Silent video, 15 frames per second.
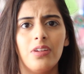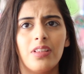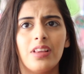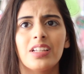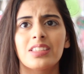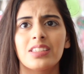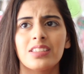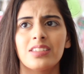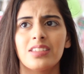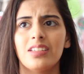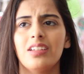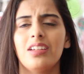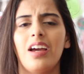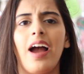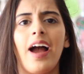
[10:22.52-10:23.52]
Let's
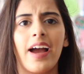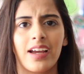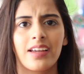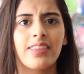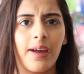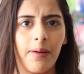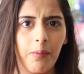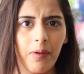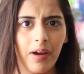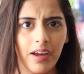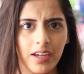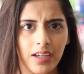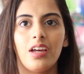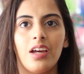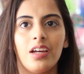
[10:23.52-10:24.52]
act that way.
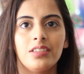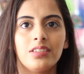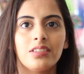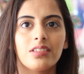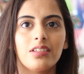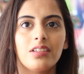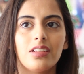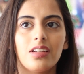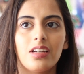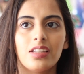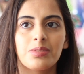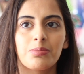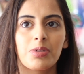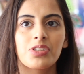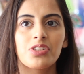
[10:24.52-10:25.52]
And
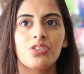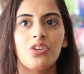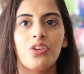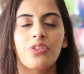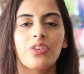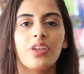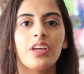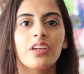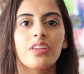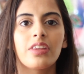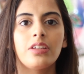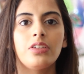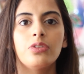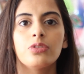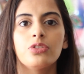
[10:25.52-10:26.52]
as much as you think
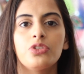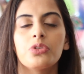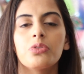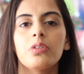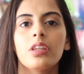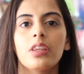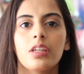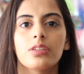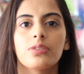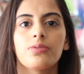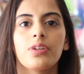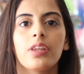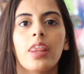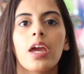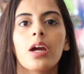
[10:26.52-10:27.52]
that you're doing this
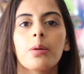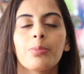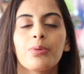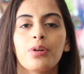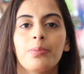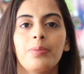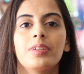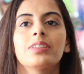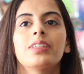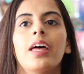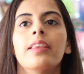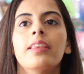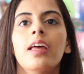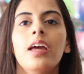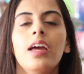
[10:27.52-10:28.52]
for their purpose,
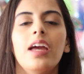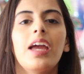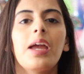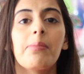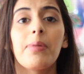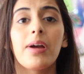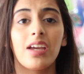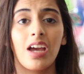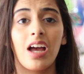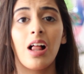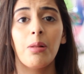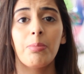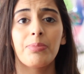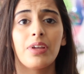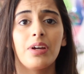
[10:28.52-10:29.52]
that it might
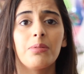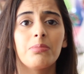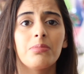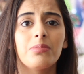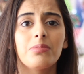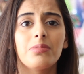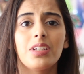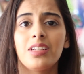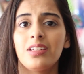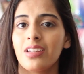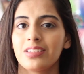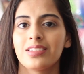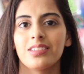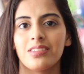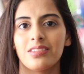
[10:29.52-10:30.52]
help them, it
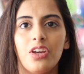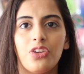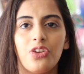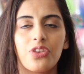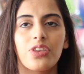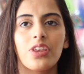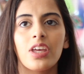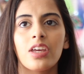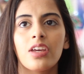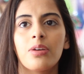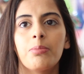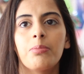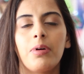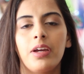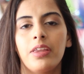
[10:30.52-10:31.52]
doesn't. You
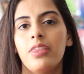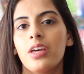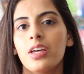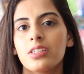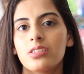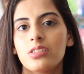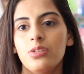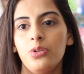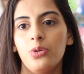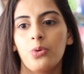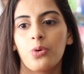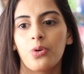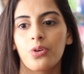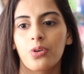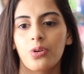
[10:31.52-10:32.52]
think by this
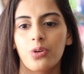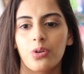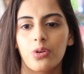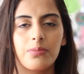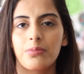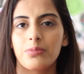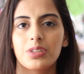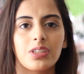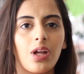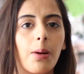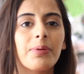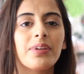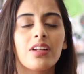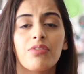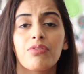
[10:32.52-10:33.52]
you're
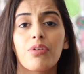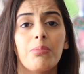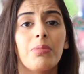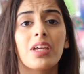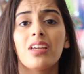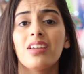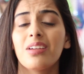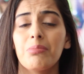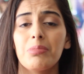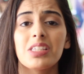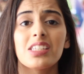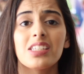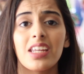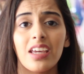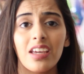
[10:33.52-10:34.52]
stopping them from making a
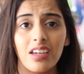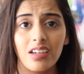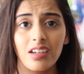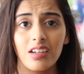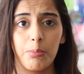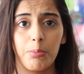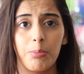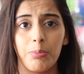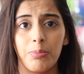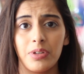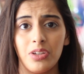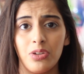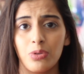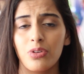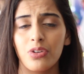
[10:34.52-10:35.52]
mistake,
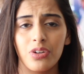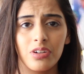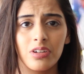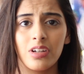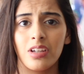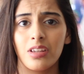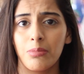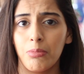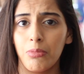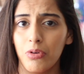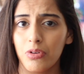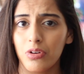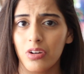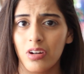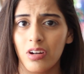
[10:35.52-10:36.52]
but you're hurting them
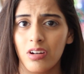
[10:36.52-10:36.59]
more,